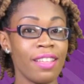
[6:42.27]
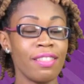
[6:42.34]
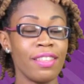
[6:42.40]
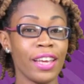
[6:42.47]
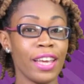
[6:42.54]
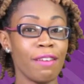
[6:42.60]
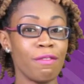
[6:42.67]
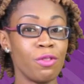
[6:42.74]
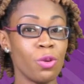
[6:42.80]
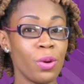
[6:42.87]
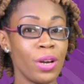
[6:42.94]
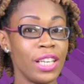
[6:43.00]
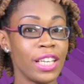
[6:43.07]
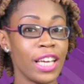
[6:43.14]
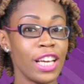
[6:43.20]
They gave no
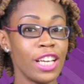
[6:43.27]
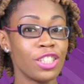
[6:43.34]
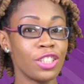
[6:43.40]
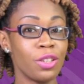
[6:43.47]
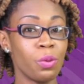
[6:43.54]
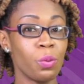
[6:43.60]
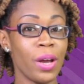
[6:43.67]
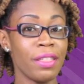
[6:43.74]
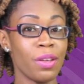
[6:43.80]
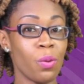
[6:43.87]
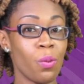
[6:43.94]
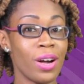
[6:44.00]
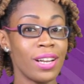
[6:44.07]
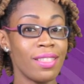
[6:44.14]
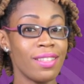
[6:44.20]
indication why they
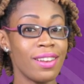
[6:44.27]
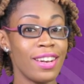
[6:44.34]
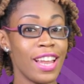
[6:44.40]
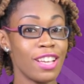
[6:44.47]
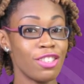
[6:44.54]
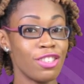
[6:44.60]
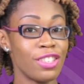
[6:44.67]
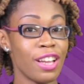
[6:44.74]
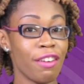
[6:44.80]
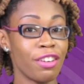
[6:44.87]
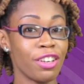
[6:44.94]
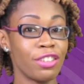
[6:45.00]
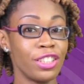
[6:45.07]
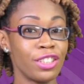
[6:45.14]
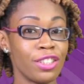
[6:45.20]
wanted the legendary
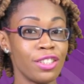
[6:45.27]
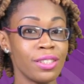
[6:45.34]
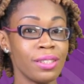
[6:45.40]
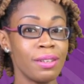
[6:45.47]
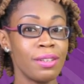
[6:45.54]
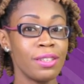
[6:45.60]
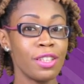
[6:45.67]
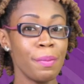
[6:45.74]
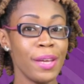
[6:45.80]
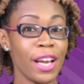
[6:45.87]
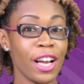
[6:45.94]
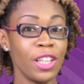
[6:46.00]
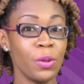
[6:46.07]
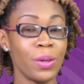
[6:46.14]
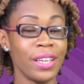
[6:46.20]
creatures to be
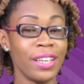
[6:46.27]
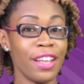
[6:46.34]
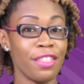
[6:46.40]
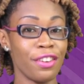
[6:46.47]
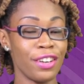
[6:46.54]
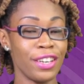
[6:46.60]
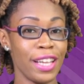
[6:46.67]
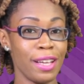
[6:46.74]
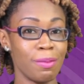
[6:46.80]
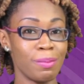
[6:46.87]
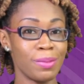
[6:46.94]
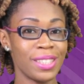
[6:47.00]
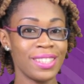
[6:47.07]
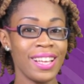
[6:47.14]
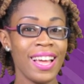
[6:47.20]
included in their
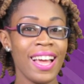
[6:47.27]
names.